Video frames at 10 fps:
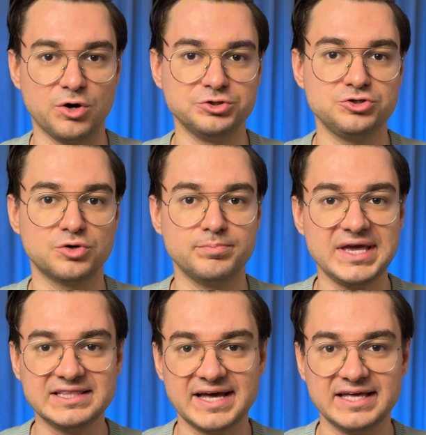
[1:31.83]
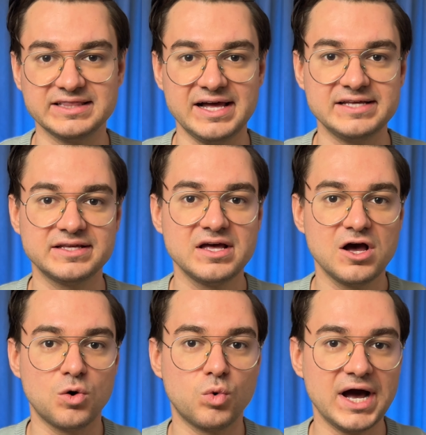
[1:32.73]
on your main headline
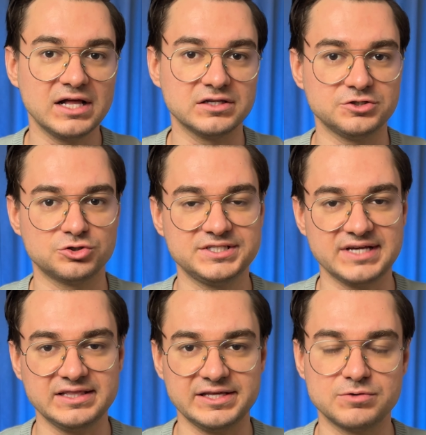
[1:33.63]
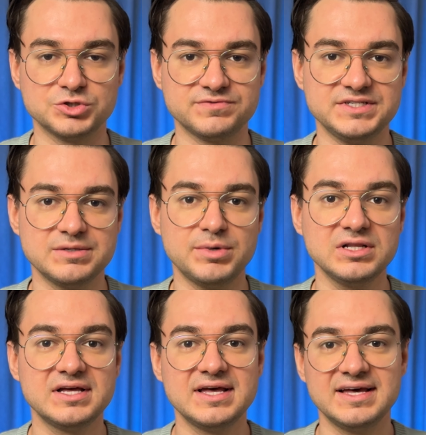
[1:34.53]
while your site link was
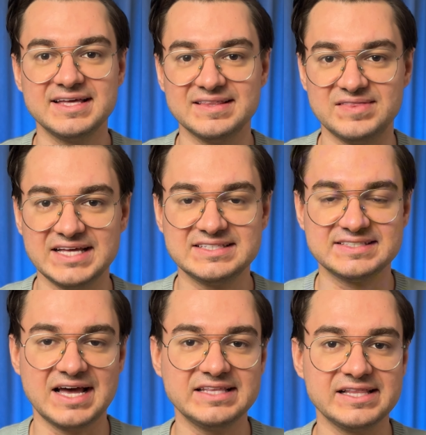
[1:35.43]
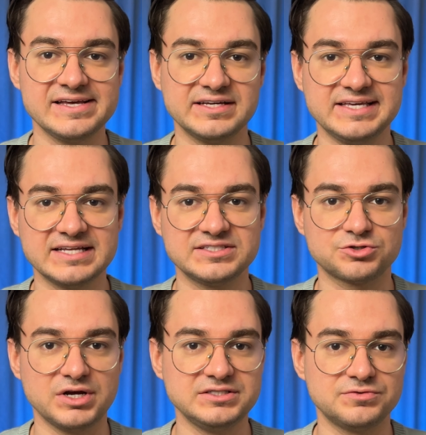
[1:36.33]
visible, that site link gets
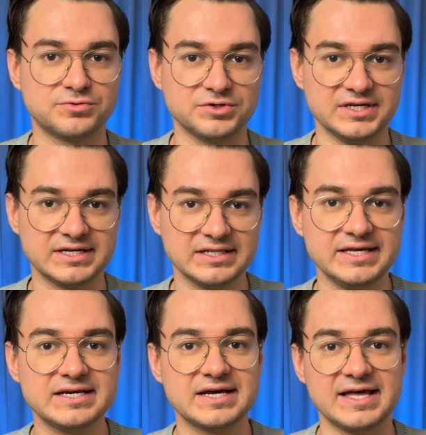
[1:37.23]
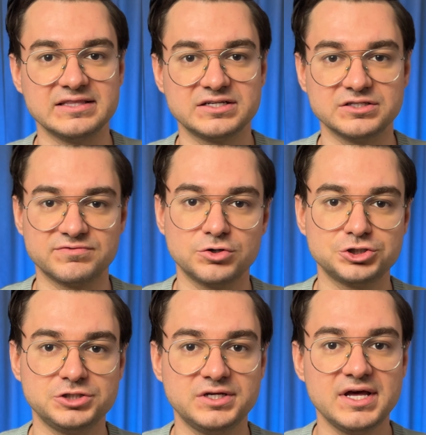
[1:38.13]
credit for the click and
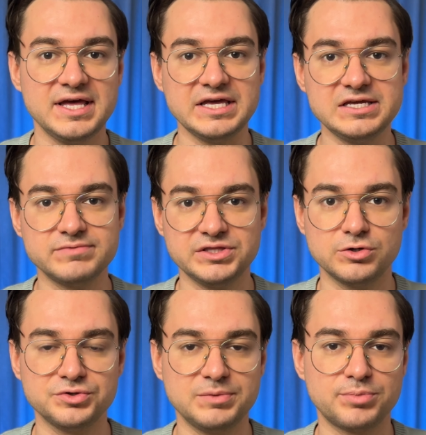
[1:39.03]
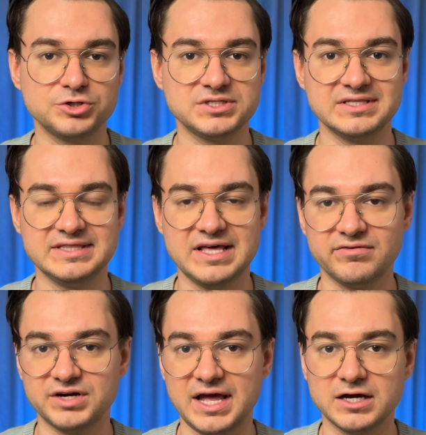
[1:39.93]
conversion, even though the person
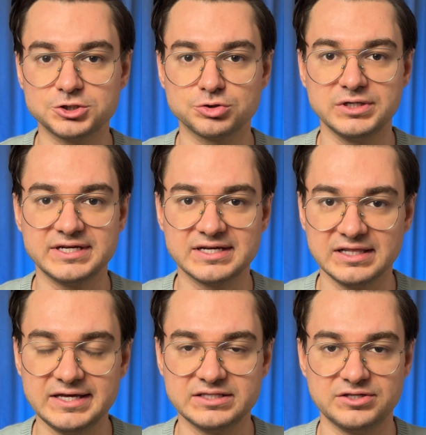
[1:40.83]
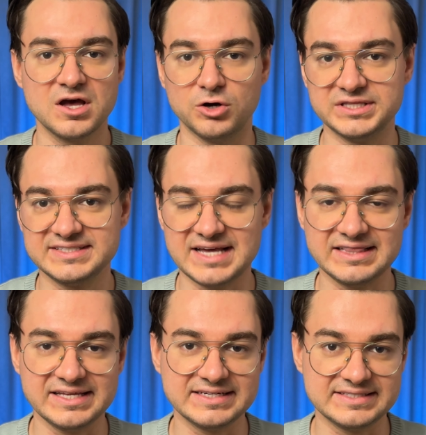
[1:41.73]
never actually clicked on the
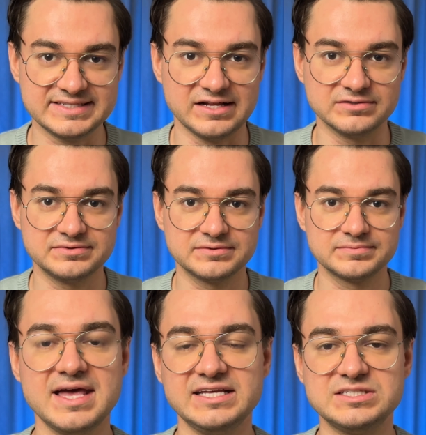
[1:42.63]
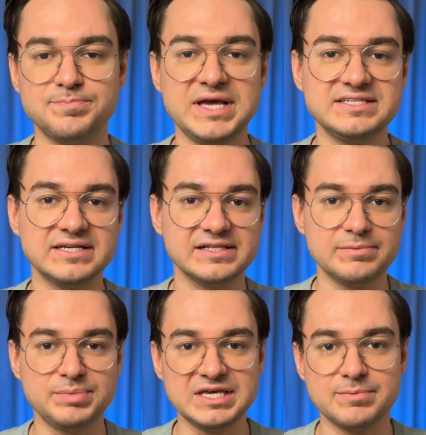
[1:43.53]
site link itself. It's basically
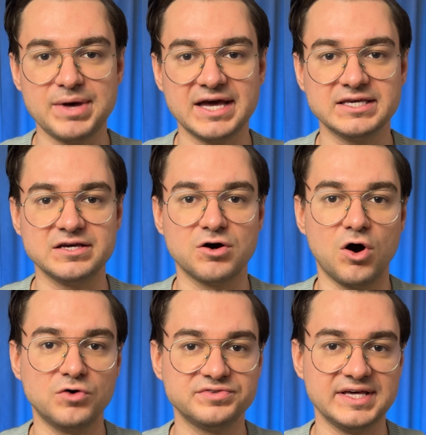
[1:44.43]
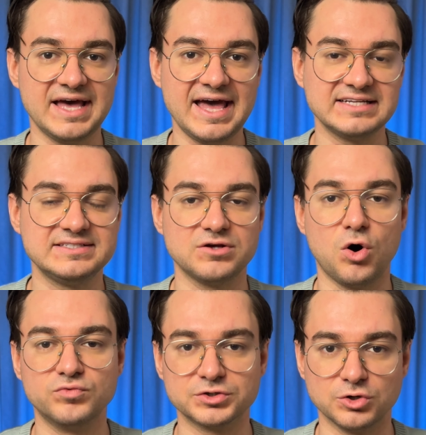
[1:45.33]
piggybacking off the ad's
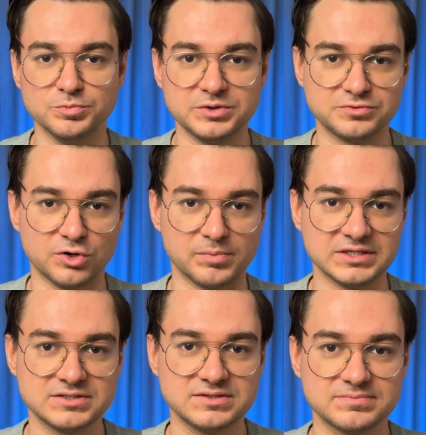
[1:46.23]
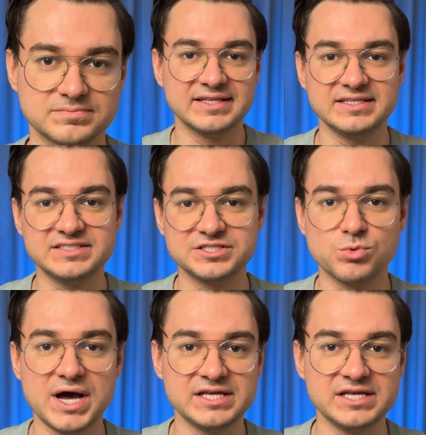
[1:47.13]
overall performance. This is why